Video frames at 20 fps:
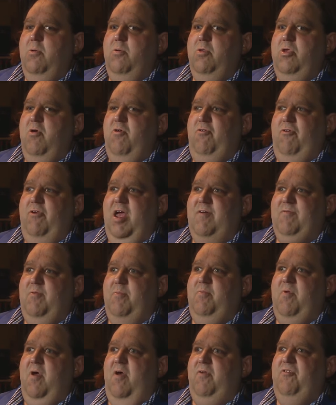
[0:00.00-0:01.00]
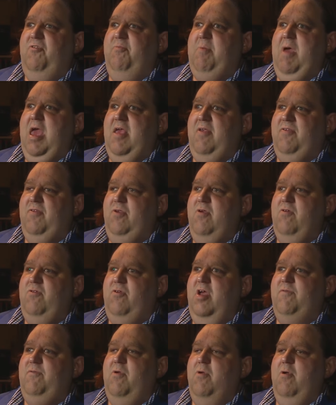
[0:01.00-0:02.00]
You should have a, a space. You
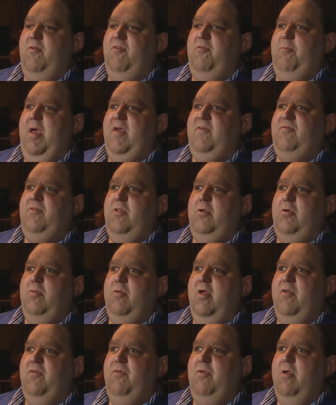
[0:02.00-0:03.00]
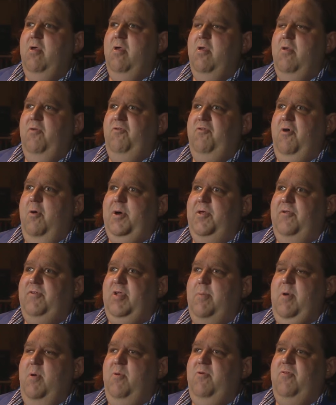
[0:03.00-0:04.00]
should have your own space to do this. So by the
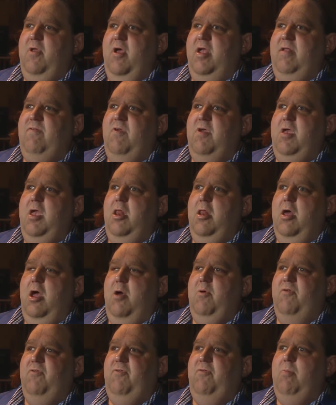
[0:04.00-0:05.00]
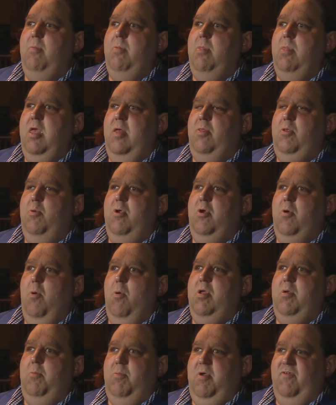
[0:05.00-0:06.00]
time I was 19, I was in the
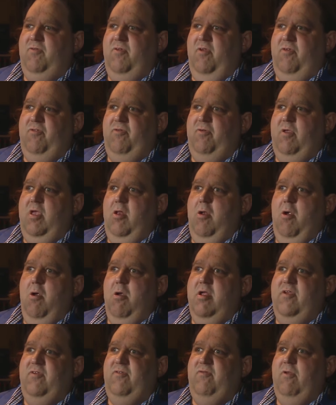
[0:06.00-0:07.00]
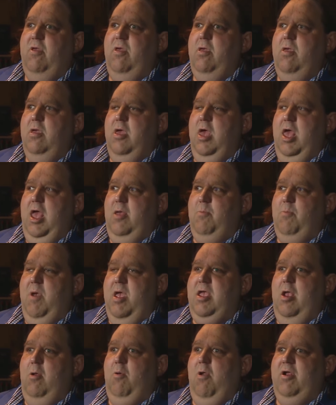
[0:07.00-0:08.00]
recording business in earnest and
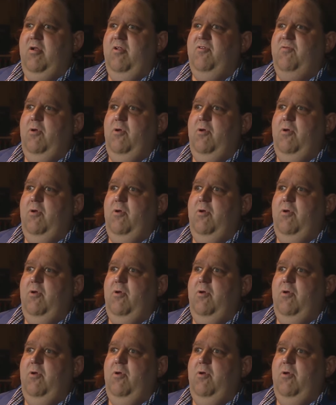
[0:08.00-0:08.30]
making records